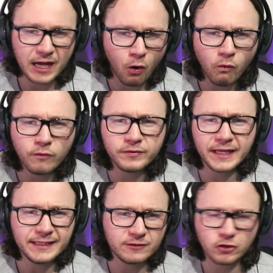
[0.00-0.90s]

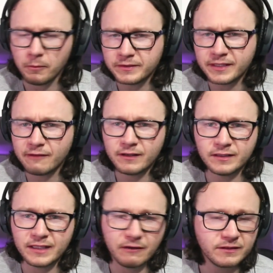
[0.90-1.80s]
overlay, his commentary and
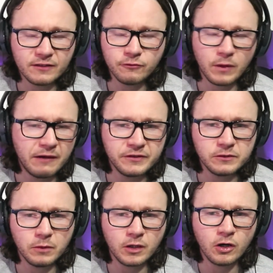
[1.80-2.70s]
narrative, whatever
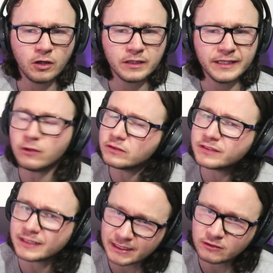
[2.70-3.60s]
you want to call it, he only
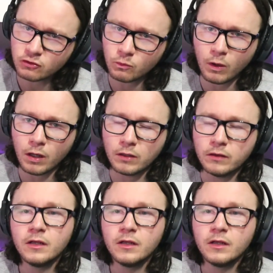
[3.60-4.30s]
said that he took one.